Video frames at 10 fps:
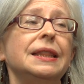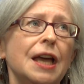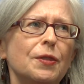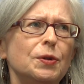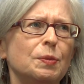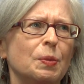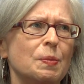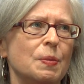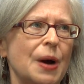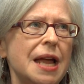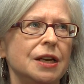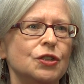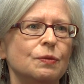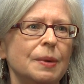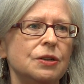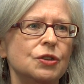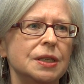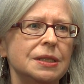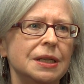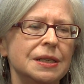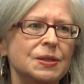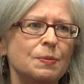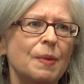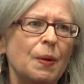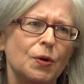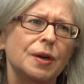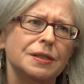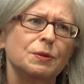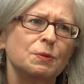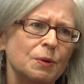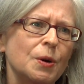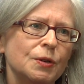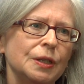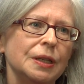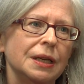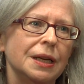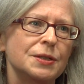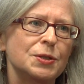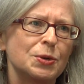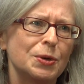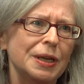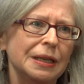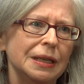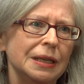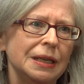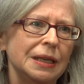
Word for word: The other branch of my interest is my work as a rural historian,